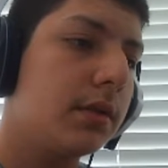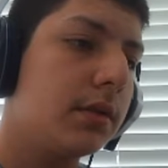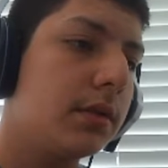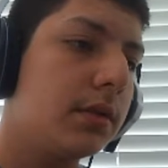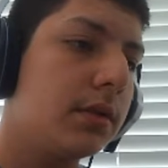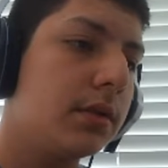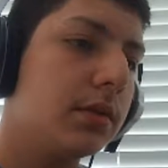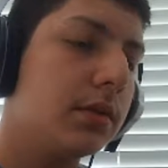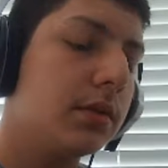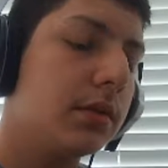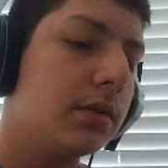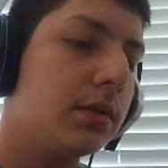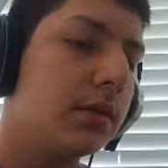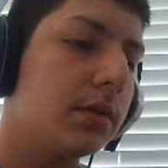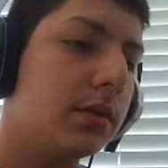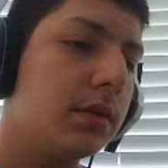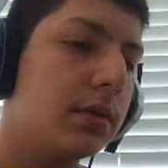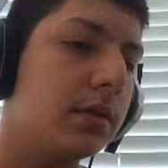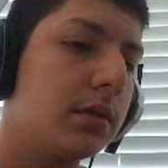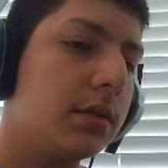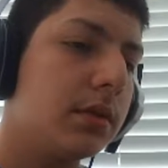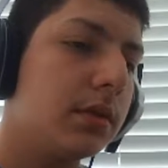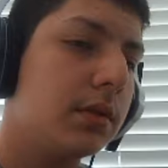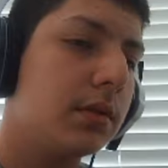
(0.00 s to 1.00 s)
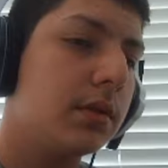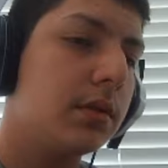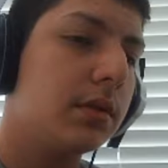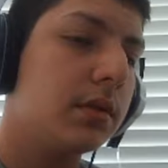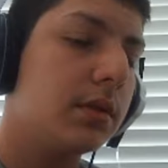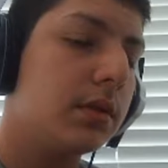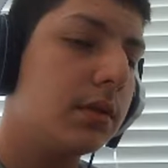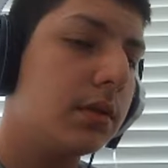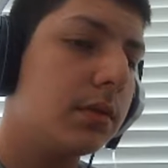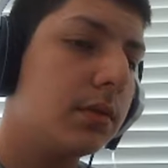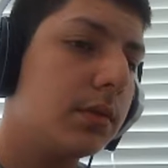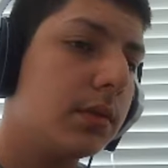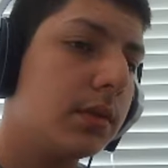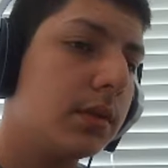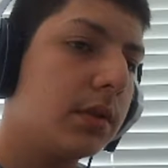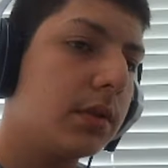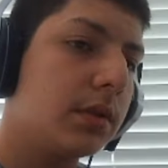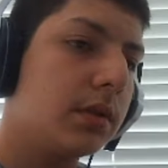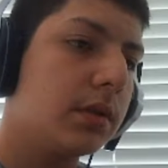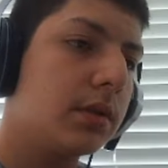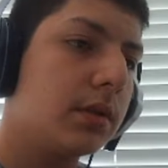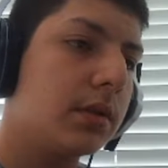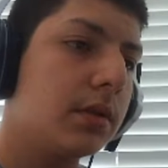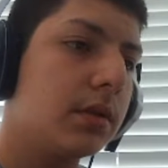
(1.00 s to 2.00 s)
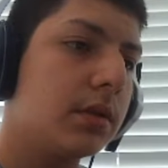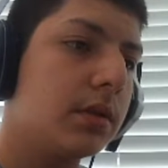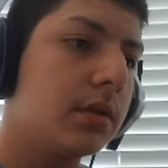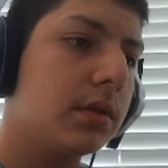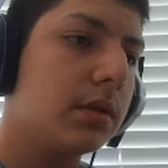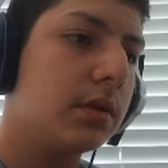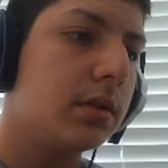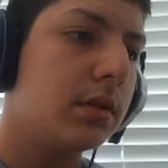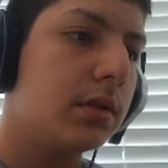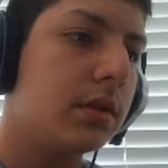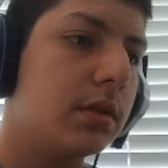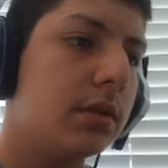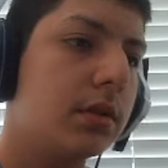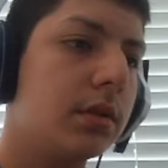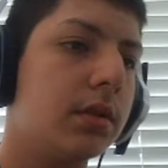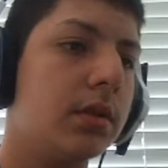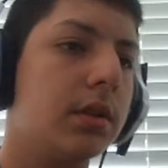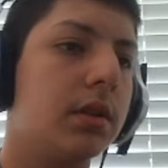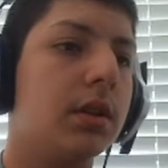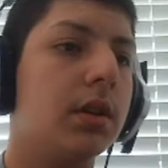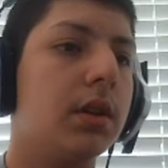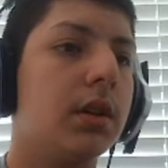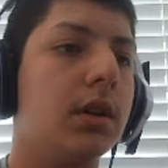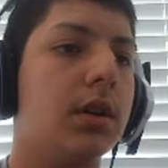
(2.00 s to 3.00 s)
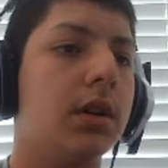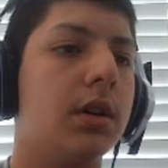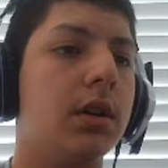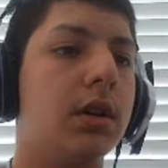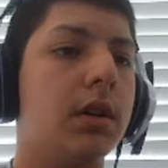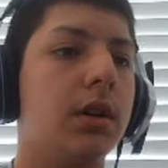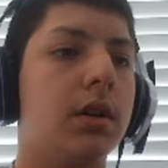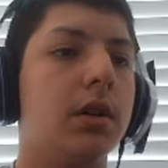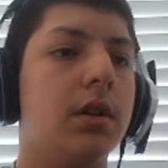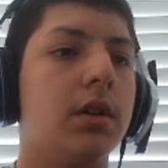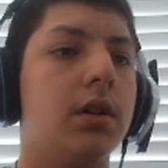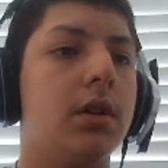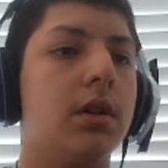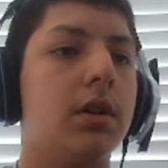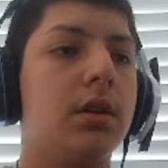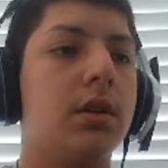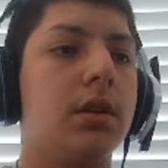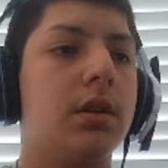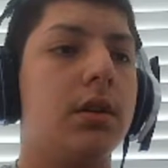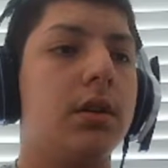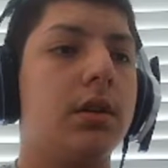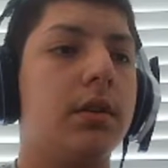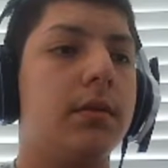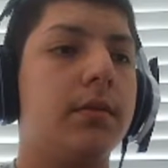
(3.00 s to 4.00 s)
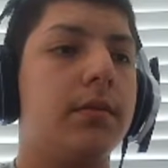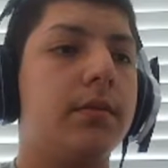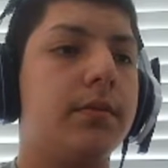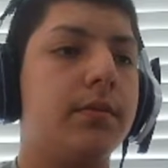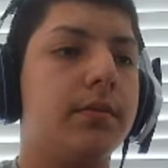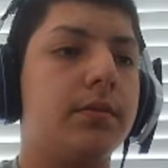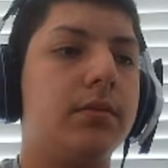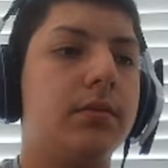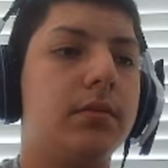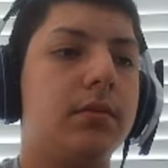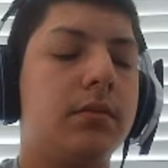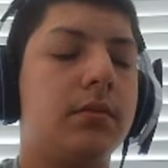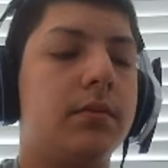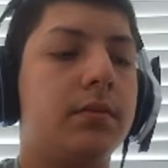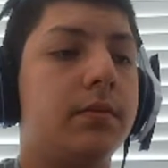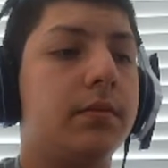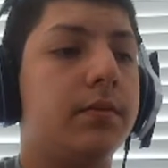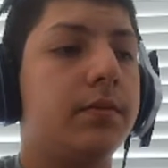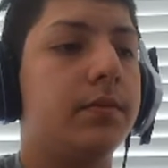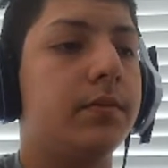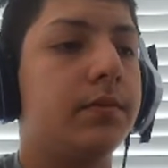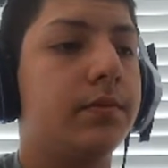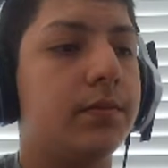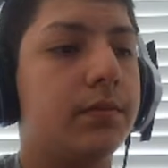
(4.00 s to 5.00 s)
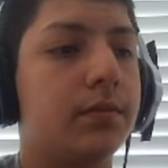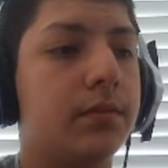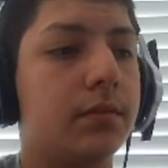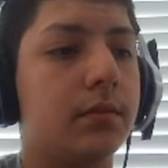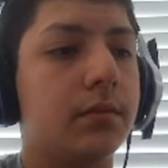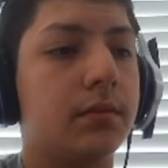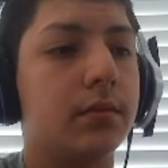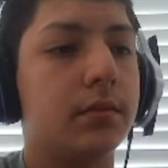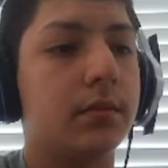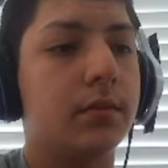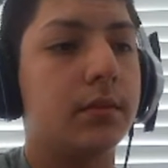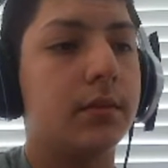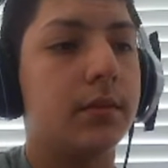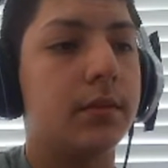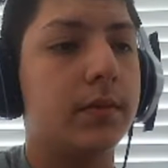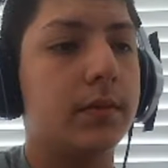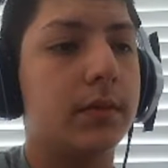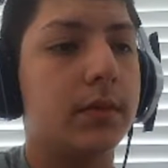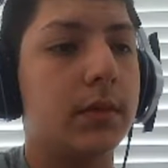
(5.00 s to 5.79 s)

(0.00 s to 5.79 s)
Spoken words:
No one is speaking in this clip.